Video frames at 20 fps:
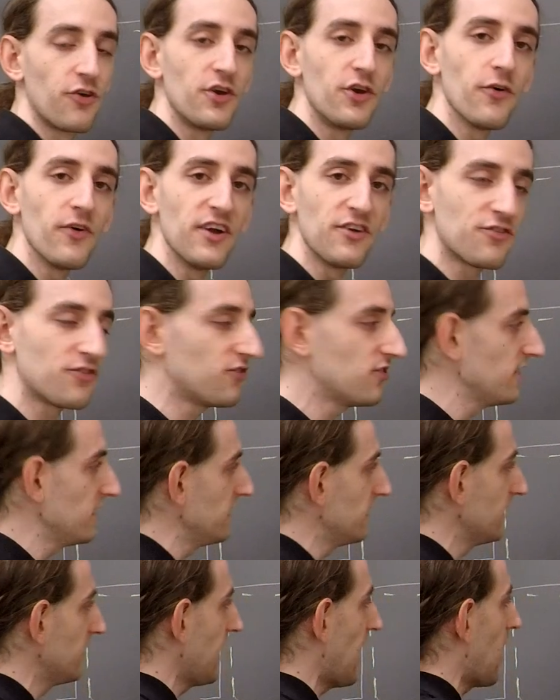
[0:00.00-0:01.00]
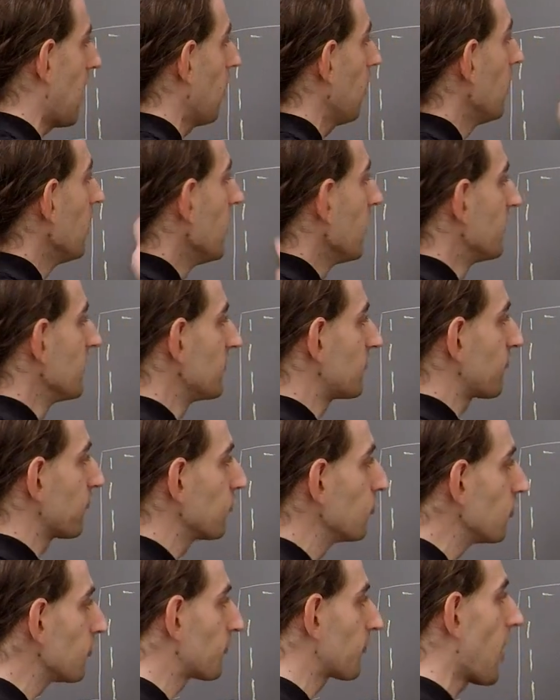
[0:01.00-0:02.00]
you're interested in how these
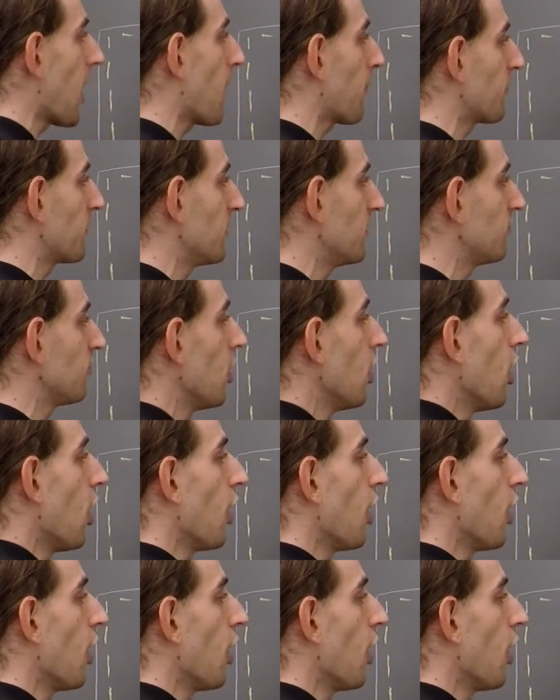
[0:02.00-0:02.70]
fluid properties